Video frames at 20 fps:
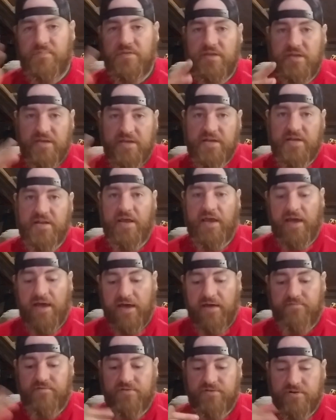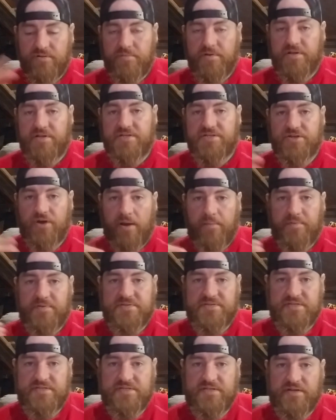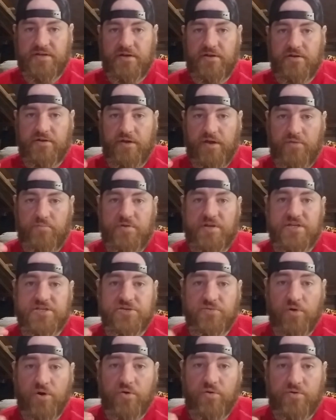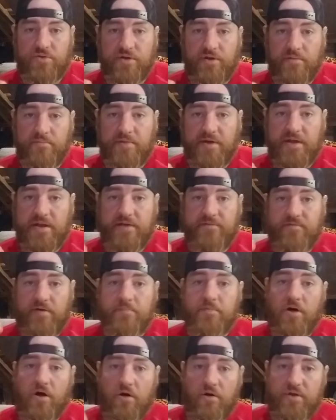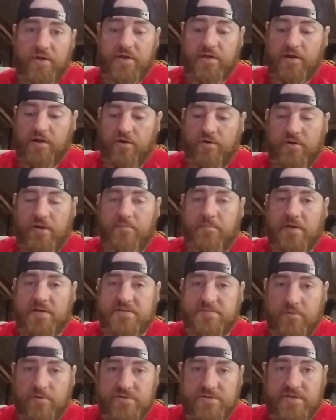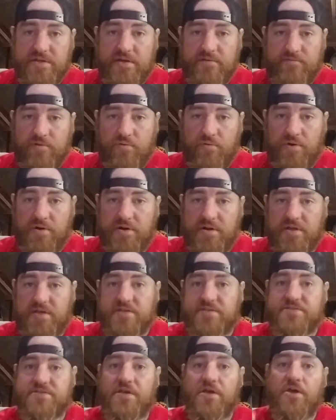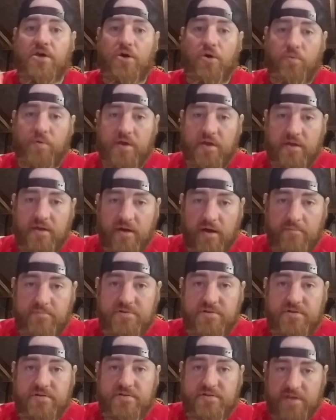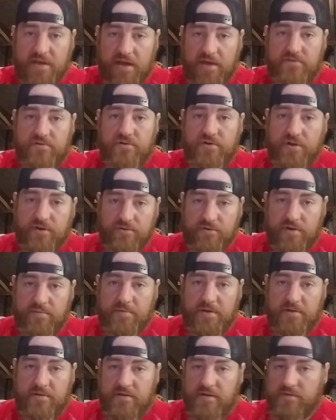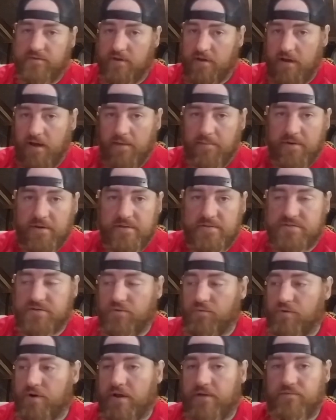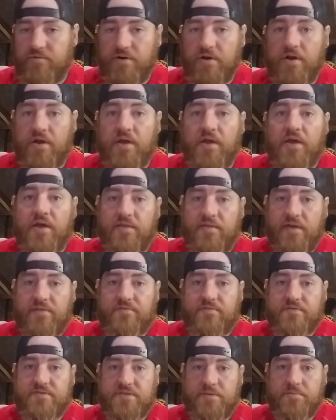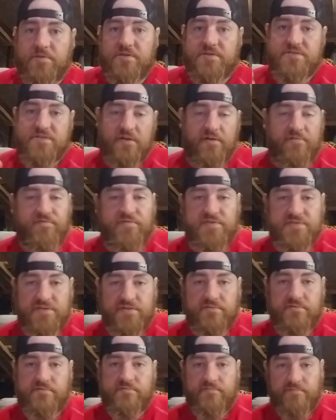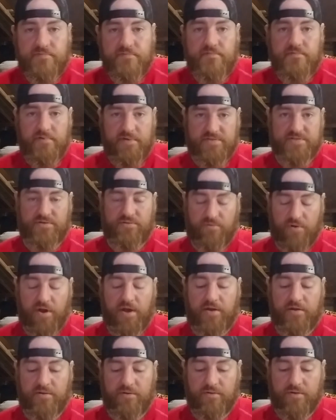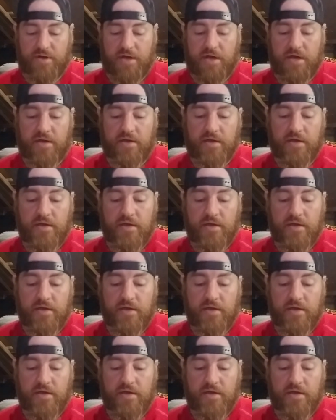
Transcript: it can have a little bit of discrepancies in here, and we just work with them. And if I'm calling it out and I'm exposing it for what it is, we can come t- together in agreement in the comments or whatever that some of this stuff isn't isn't right. Okay.